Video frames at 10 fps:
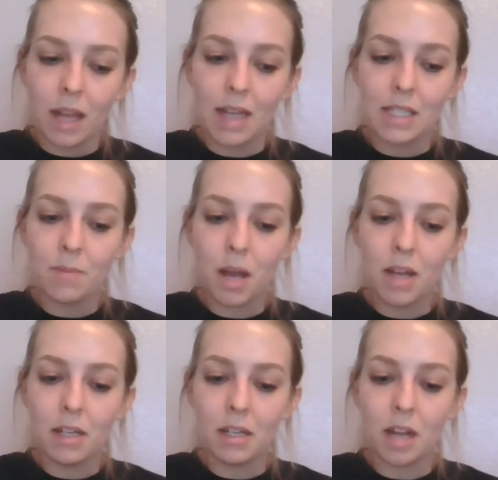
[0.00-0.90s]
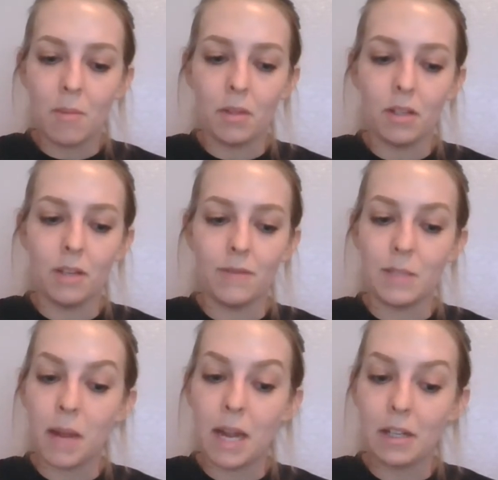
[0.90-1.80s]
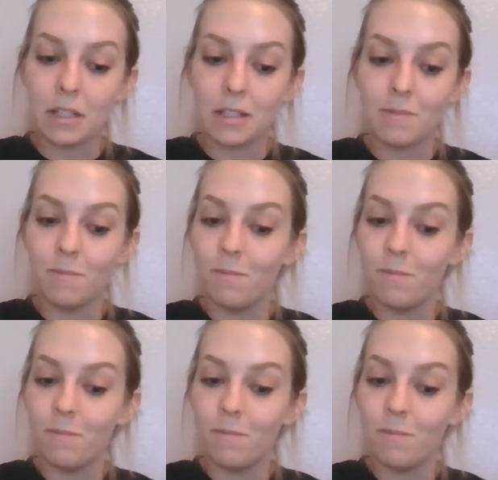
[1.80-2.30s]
I spotted a couple of spiders,